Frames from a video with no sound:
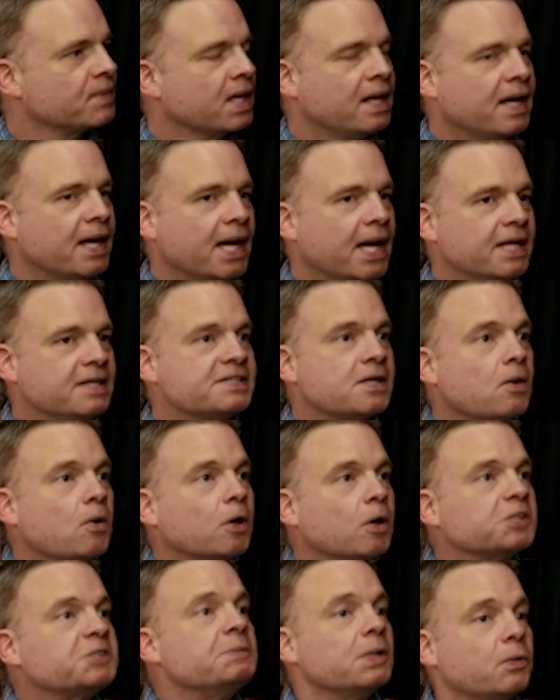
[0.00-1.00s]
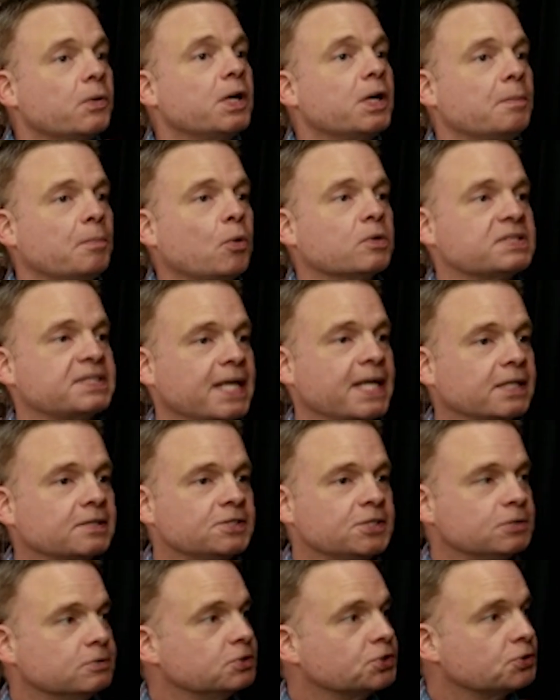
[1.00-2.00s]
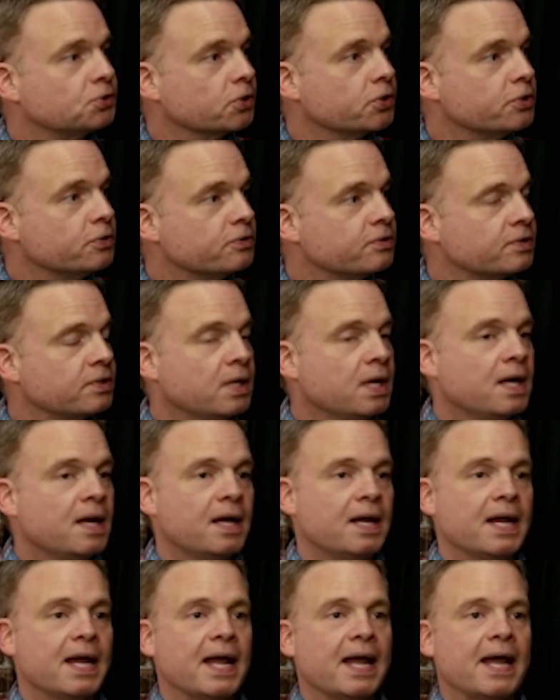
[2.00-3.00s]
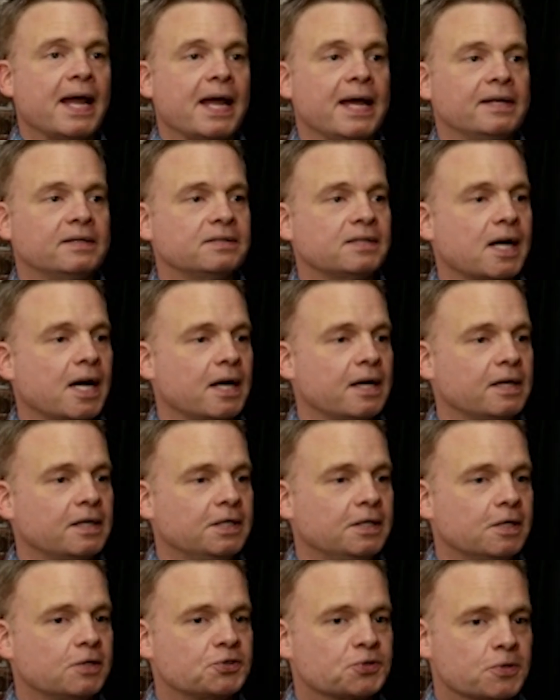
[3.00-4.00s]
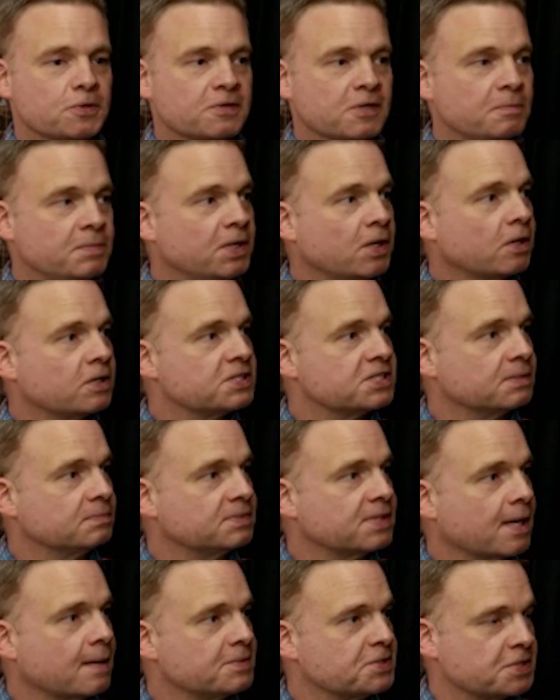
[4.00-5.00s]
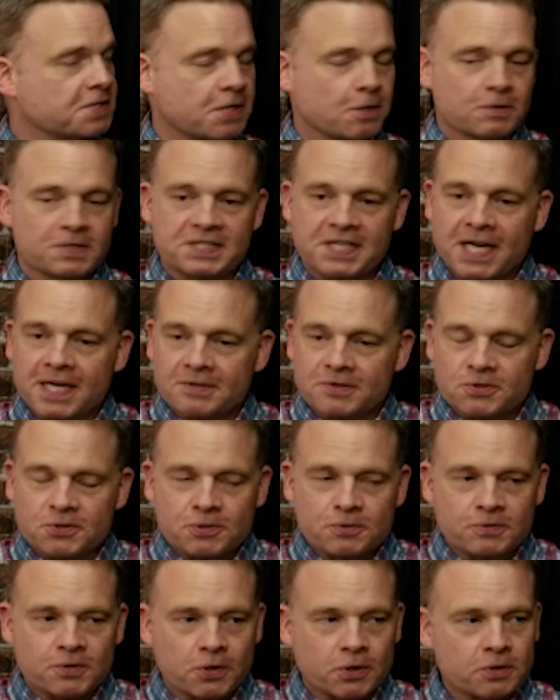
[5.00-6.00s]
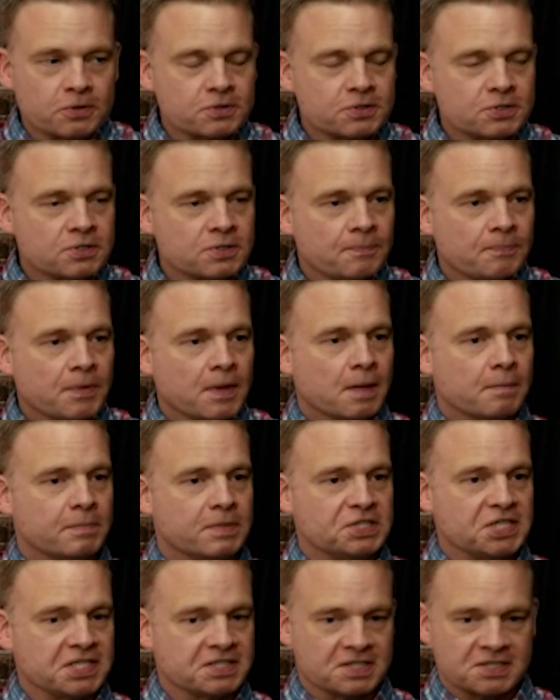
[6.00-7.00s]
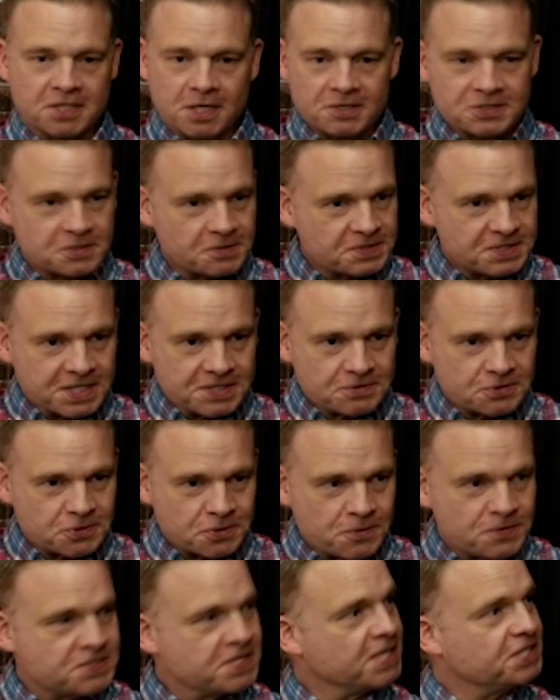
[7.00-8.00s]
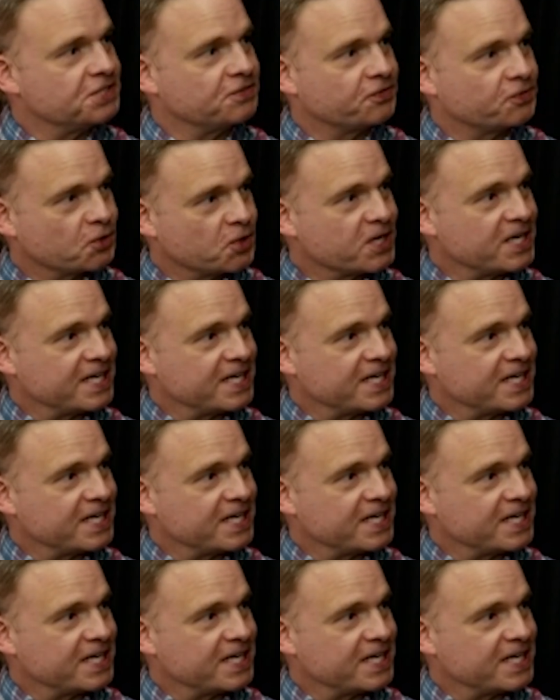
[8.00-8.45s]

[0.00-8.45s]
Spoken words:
And so ultimately what it boils down to is truth. And, truth can be hard sometimes. There's that old saying, the truth hurts. But Jesus also said the truth sets you free.